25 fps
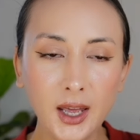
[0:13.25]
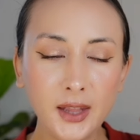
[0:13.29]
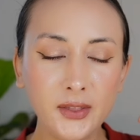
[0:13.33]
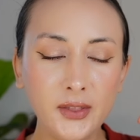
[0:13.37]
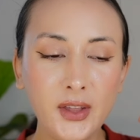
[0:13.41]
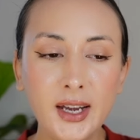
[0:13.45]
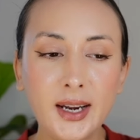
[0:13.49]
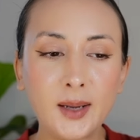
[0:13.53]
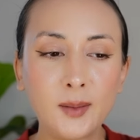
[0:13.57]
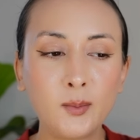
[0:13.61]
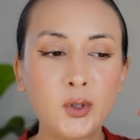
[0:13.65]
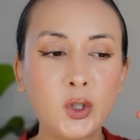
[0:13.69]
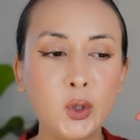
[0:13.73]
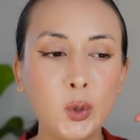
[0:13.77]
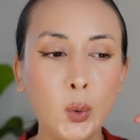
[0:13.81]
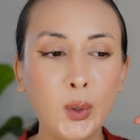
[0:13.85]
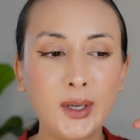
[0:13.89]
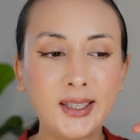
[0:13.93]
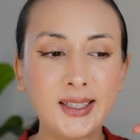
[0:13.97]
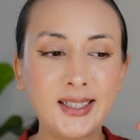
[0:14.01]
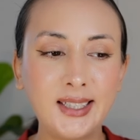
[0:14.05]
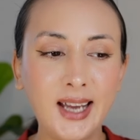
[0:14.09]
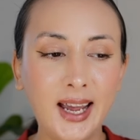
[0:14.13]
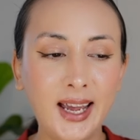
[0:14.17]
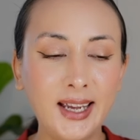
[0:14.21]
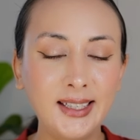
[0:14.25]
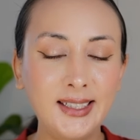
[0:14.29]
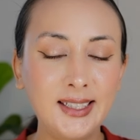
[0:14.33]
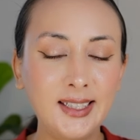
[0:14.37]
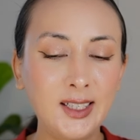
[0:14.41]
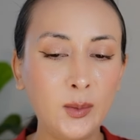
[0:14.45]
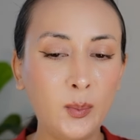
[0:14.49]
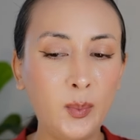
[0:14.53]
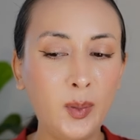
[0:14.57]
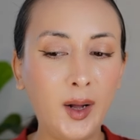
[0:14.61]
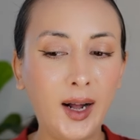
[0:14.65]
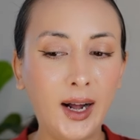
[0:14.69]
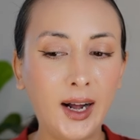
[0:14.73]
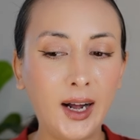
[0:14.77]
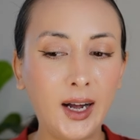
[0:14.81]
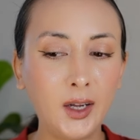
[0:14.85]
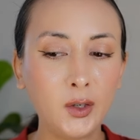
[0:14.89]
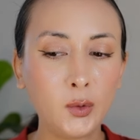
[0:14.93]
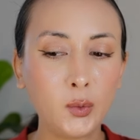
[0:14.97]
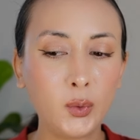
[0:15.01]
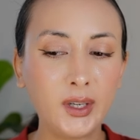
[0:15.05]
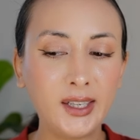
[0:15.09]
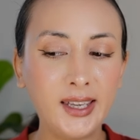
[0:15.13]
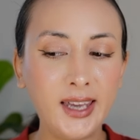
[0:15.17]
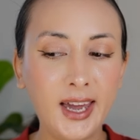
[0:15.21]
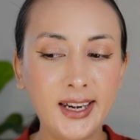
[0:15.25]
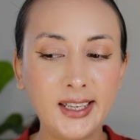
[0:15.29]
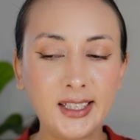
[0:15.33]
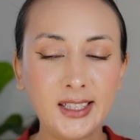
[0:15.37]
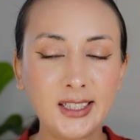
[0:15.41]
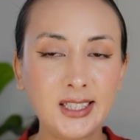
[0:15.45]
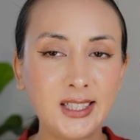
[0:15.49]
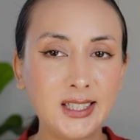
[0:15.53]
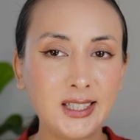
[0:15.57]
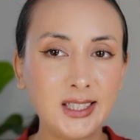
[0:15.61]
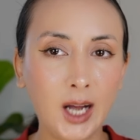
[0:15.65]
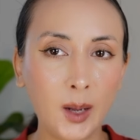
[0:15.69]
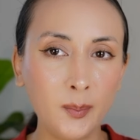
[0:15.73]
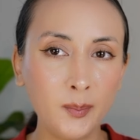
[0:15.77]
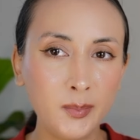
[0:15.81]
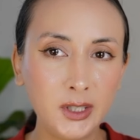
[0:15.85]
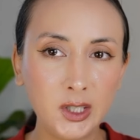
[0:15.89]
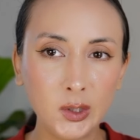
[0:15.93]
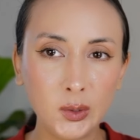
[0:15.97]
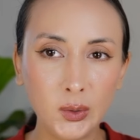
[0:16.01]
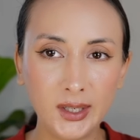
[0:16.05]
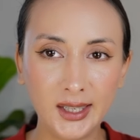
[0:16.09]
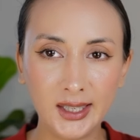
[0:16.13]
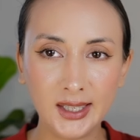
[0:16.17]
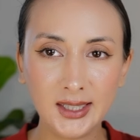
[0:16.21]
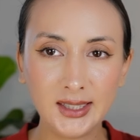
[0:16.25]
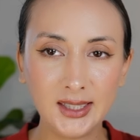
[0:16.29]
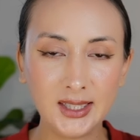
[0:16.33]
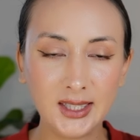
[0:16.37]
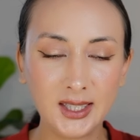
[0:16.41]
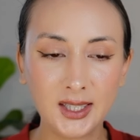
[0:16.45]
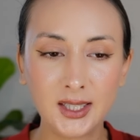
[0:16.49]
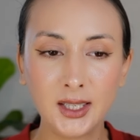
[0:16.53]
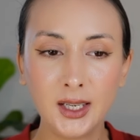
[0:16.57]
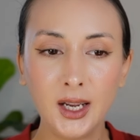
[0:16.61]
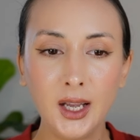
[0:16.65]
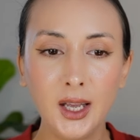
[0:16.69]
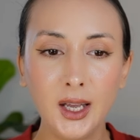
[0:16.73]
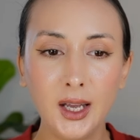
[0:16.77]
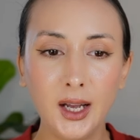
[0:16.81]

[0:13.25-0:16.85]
that I'm so excited about. We're getting subunits.